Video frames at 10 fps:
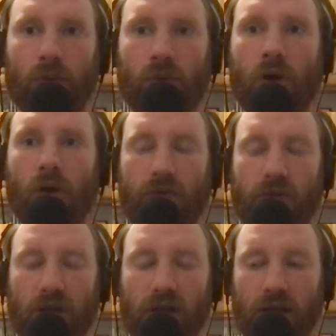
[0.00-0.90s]

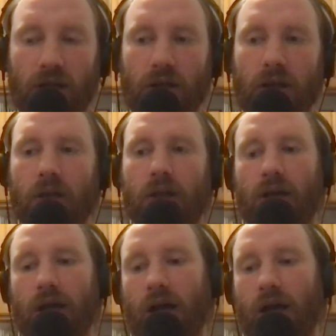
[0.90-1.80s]
hopefully,
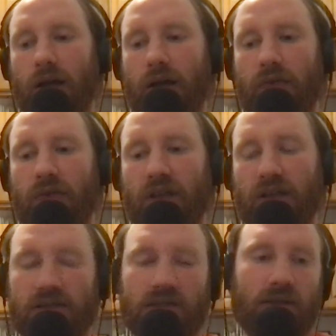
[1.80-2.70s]
if
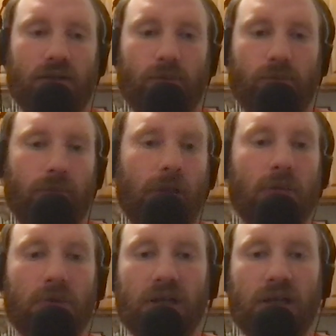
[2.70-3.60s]
things
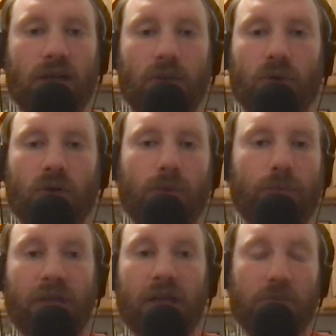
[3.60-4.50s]
maybe he will
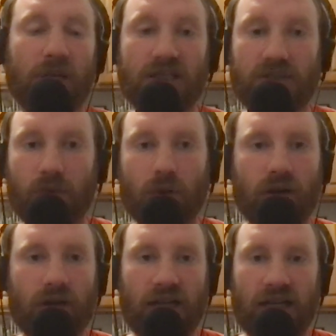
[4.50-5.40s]
be at peace for
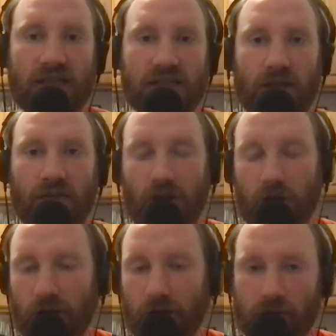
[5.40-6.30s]
it. He's
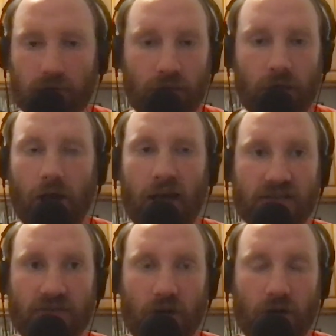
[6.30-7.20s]
has
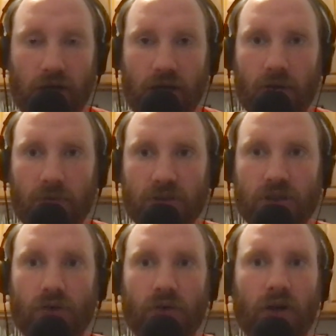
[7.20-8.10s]
a very accomplished
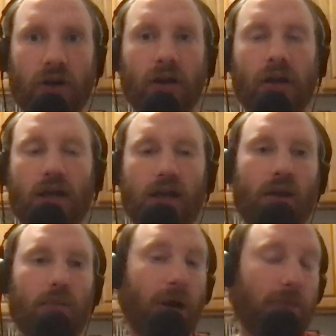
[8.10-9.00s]
career.
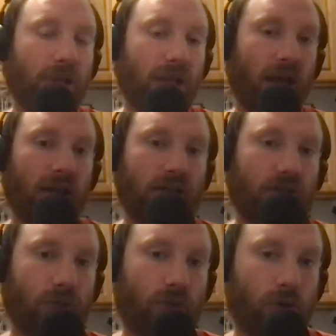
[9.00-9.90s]
Might be headed
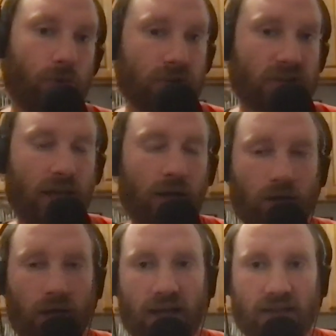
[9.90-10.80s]
to
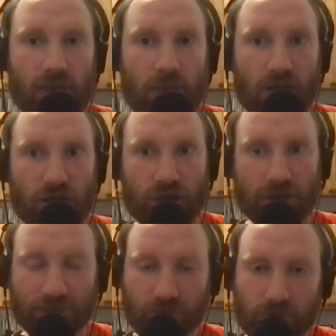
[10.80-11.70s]
Cooperstown, as I
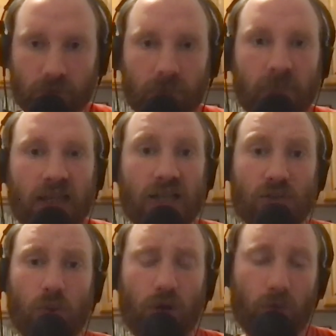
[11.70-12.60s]
mentioned.
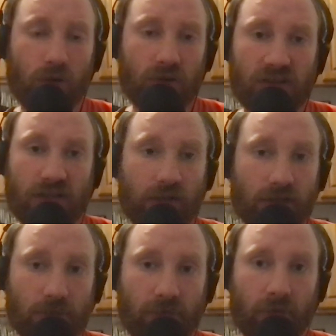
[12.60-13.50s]
He's won a World
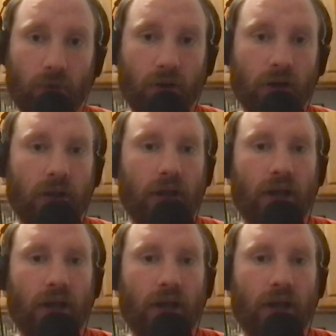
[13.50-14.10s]
Series before.